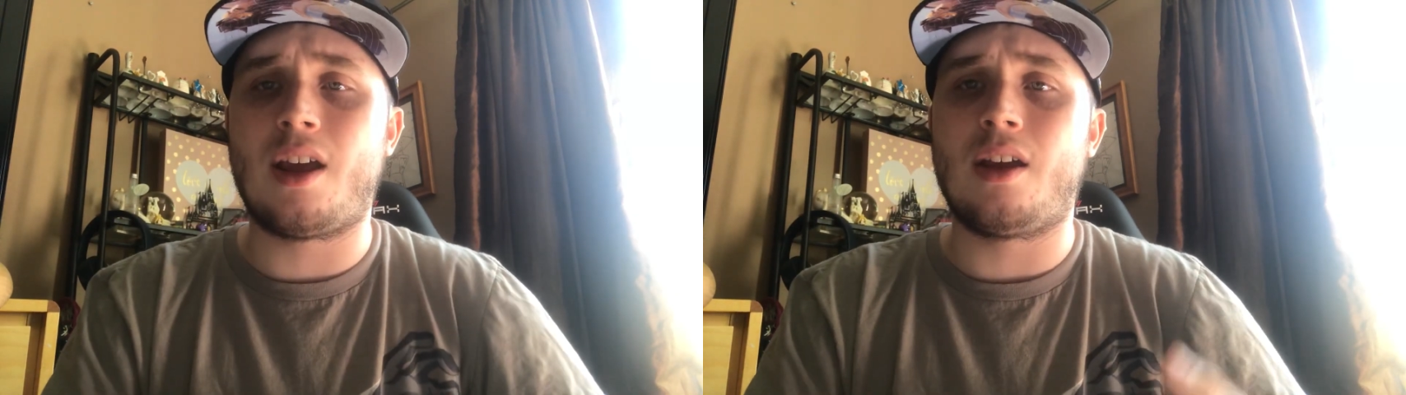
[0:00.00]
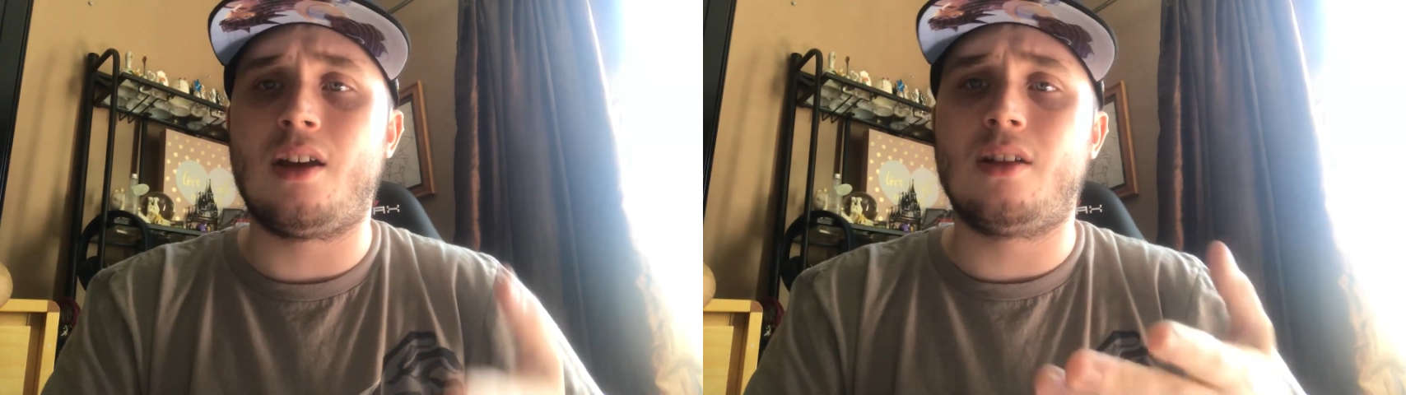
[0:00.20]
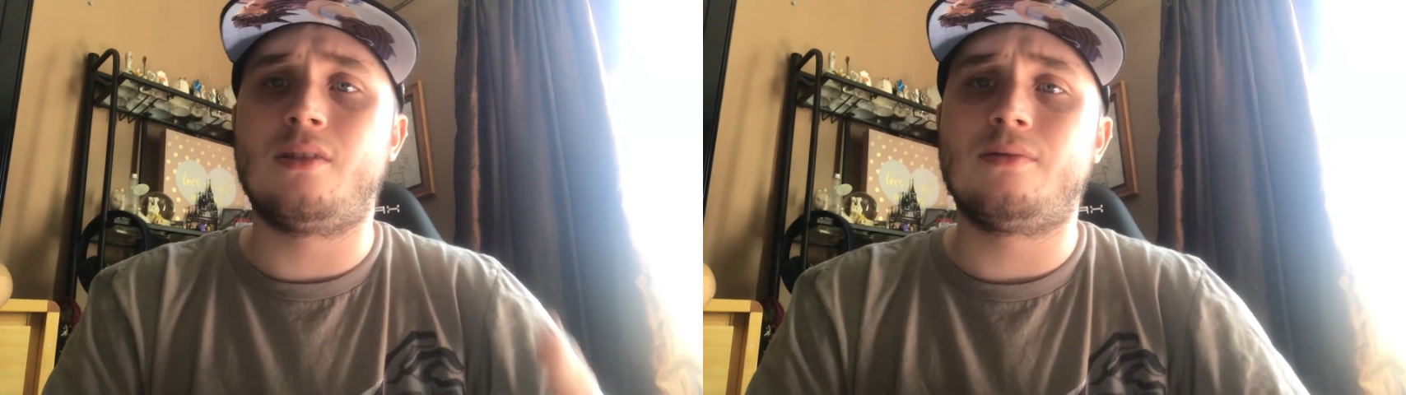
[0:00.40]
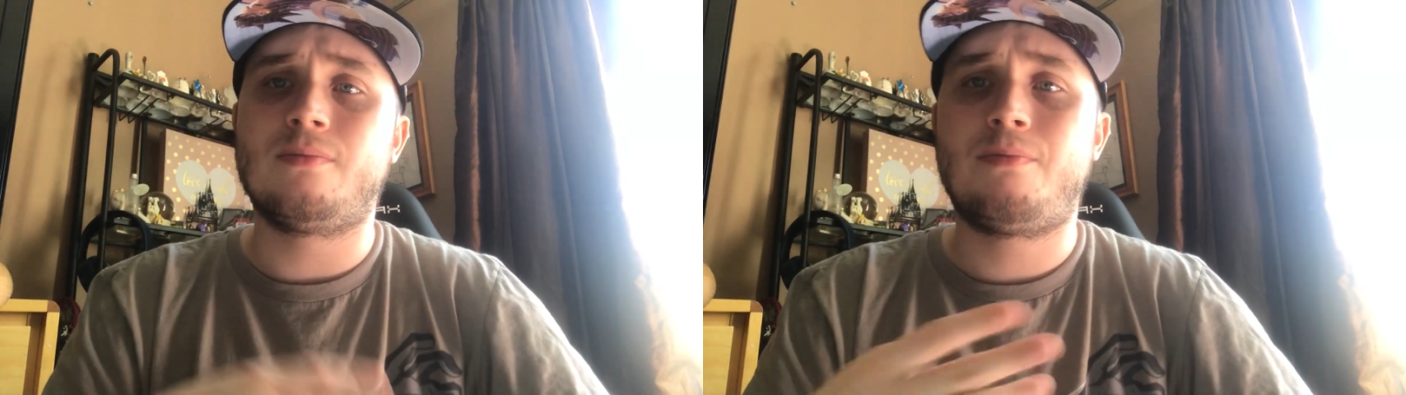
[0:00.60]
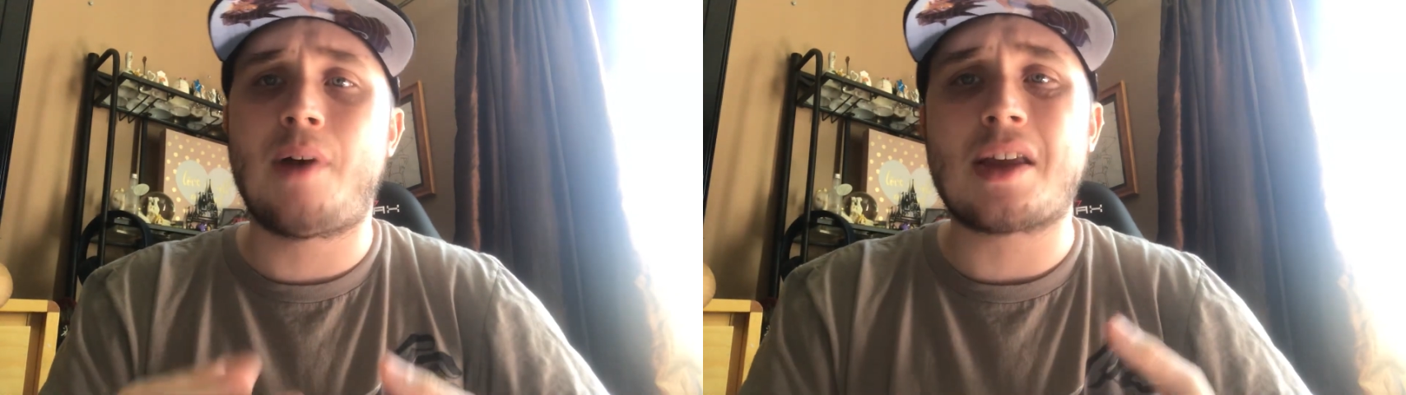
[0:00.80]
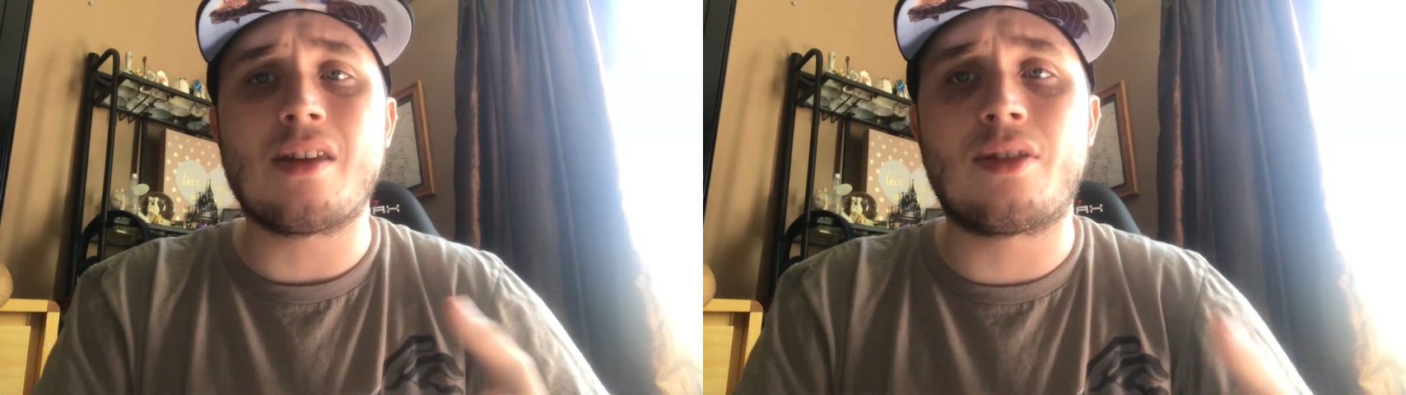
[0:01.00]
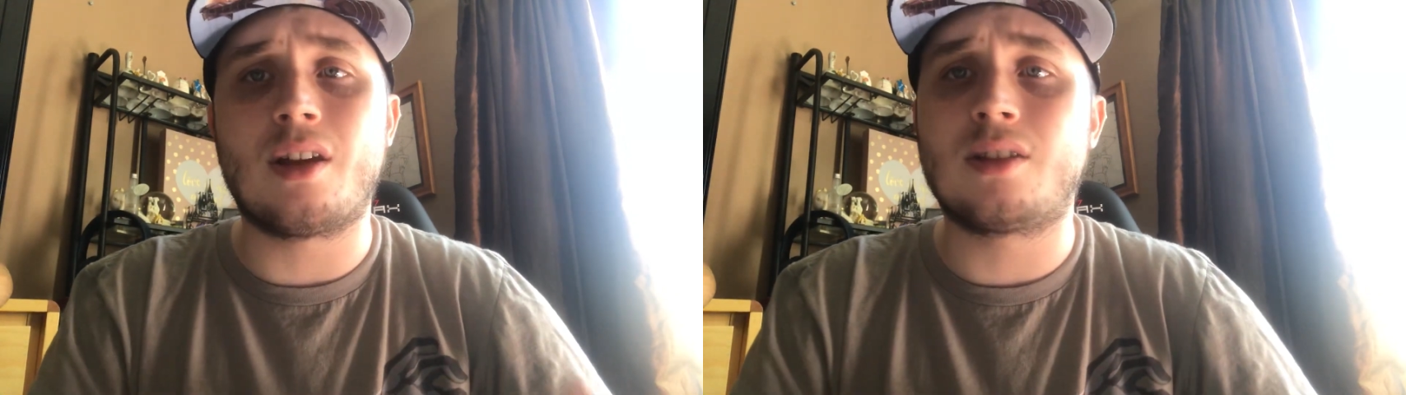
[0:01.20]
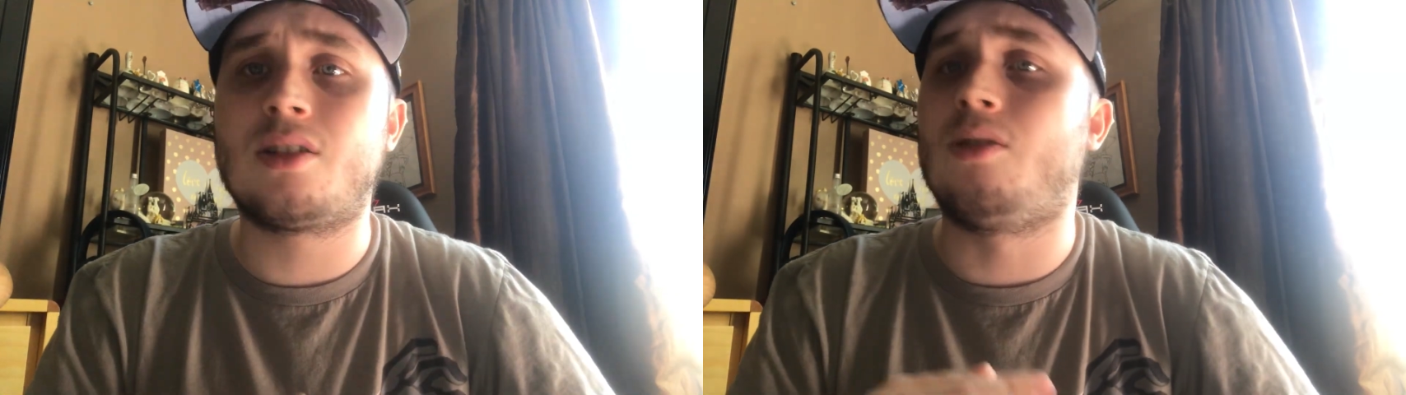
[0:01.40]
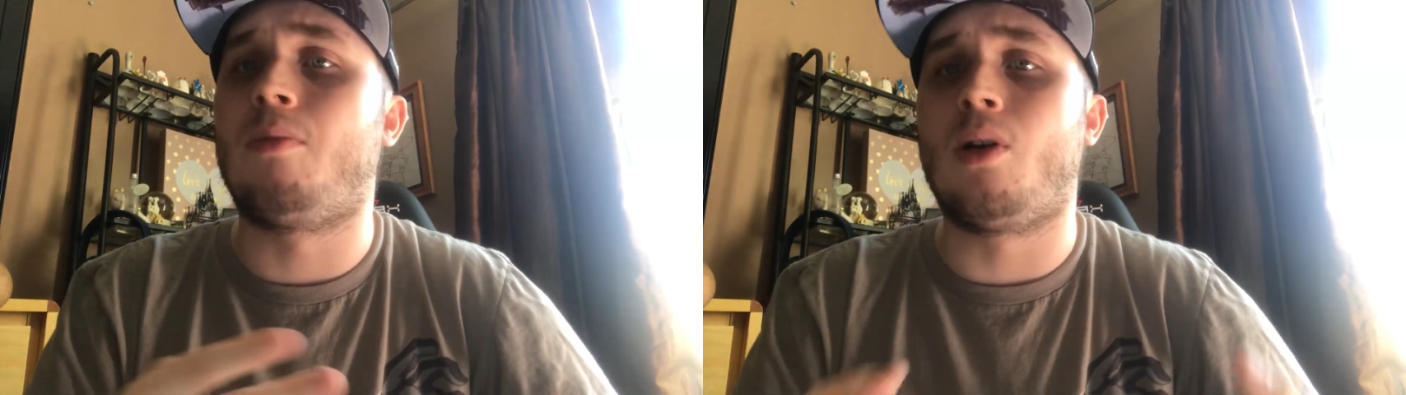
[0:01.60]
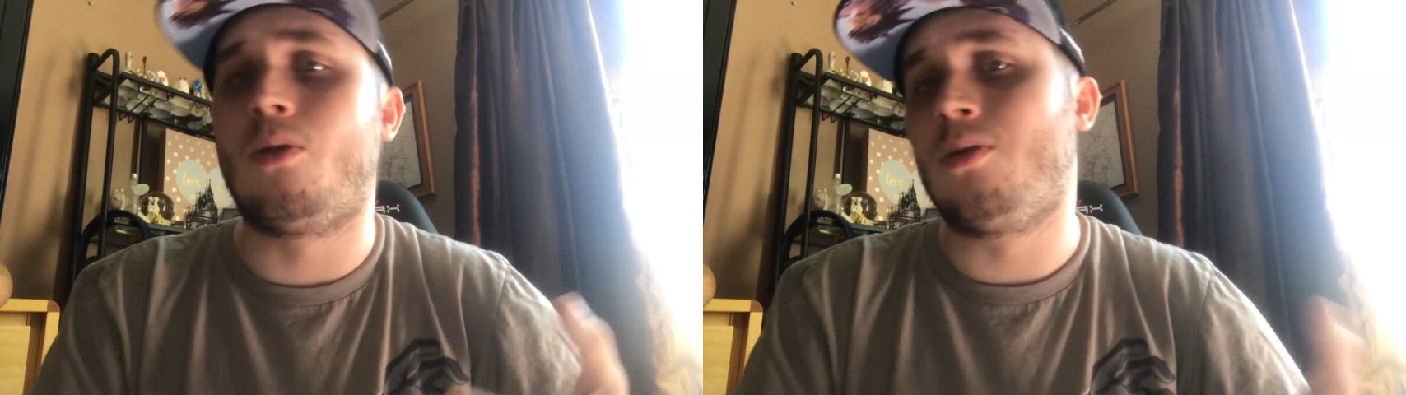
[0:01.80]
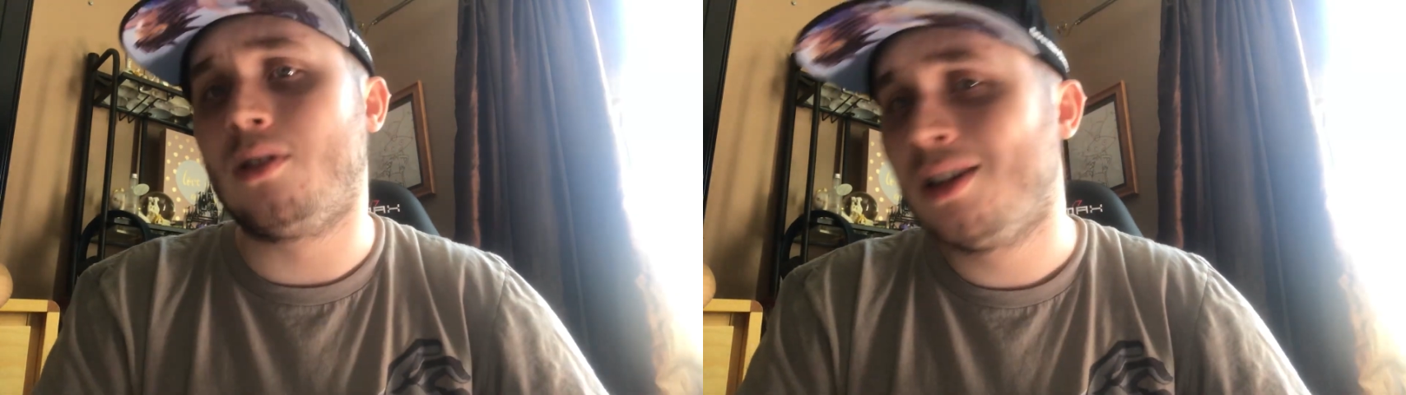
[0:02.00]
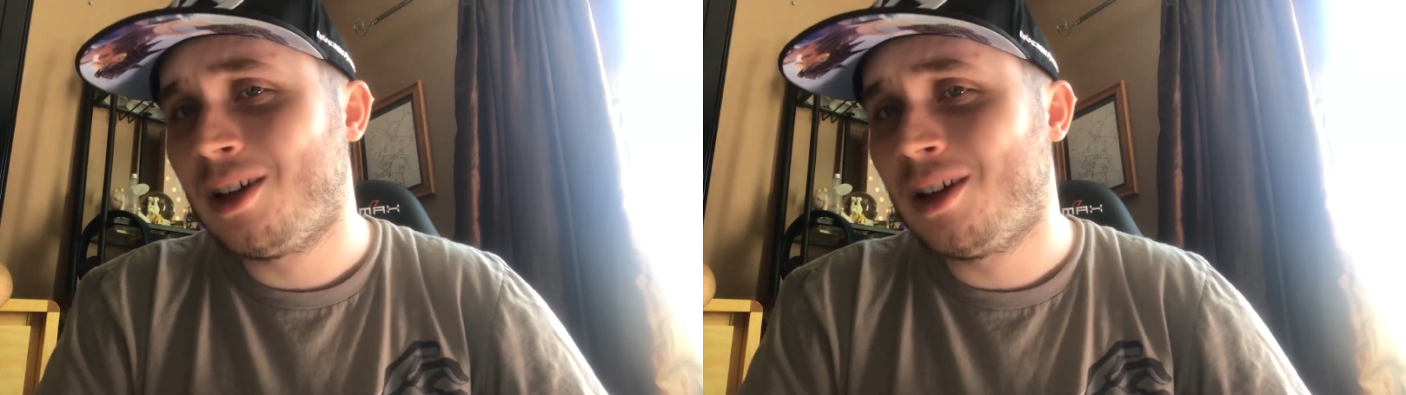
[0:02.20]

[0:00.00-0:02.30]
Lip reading: and Becky thing to the bone.